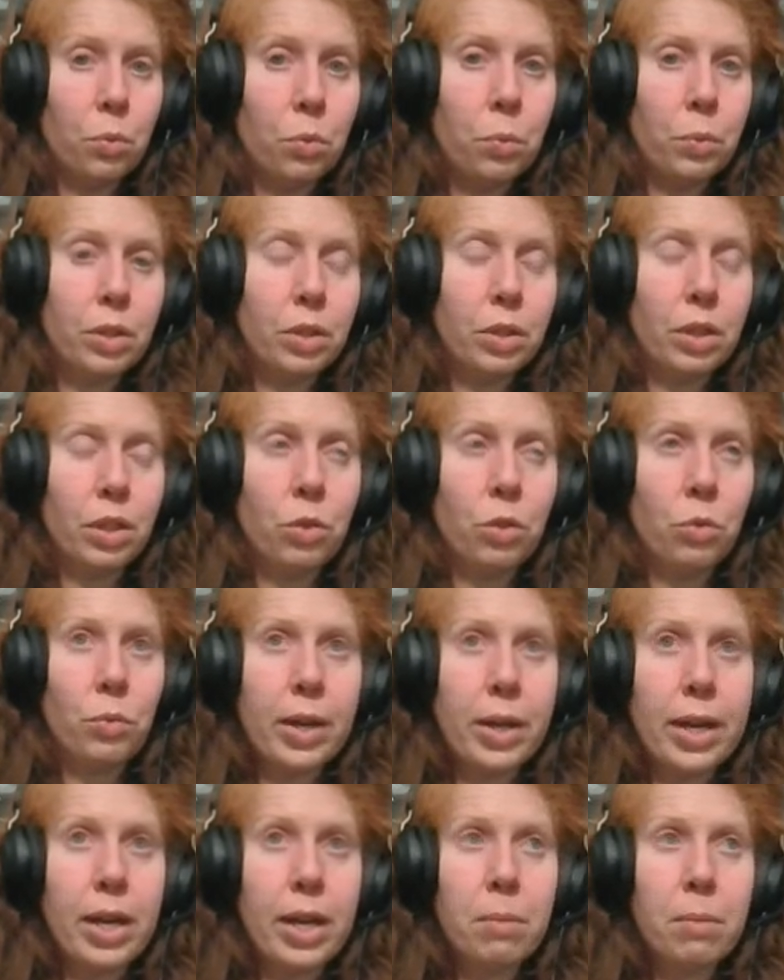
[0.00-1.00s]
we're going to
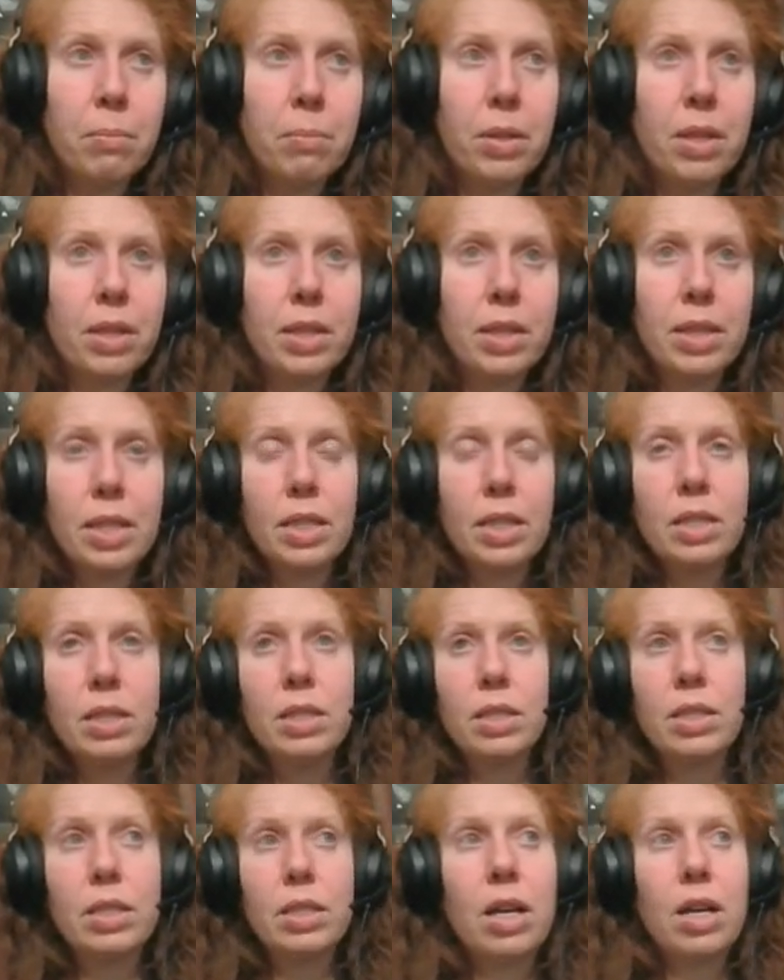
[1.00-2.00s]
wrap
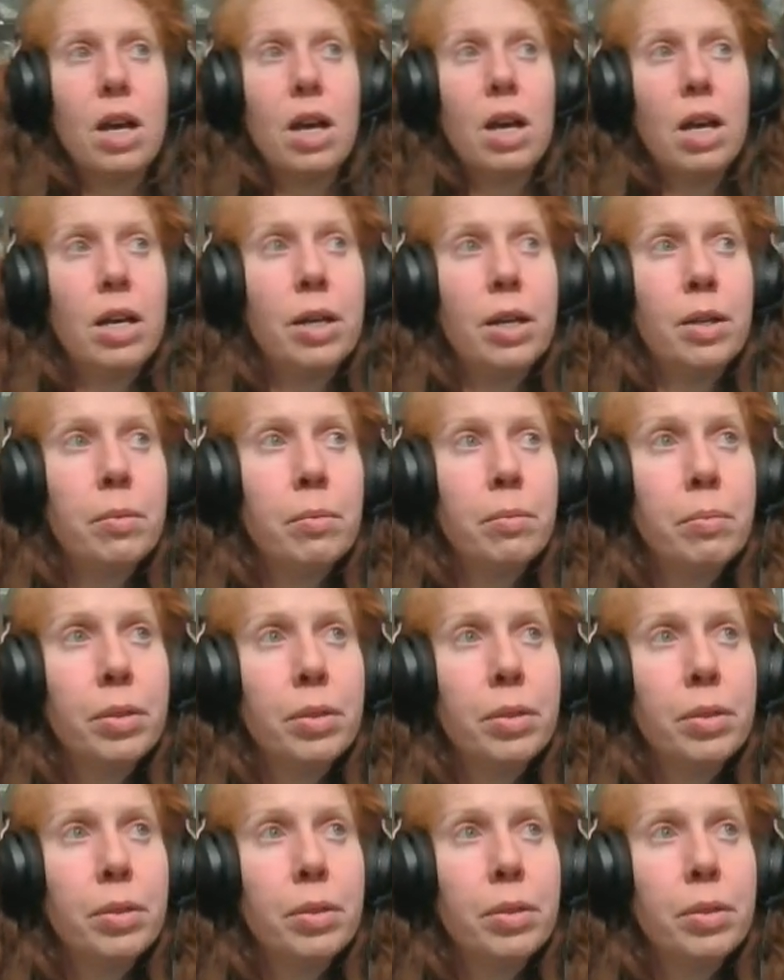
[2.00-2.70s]
things up.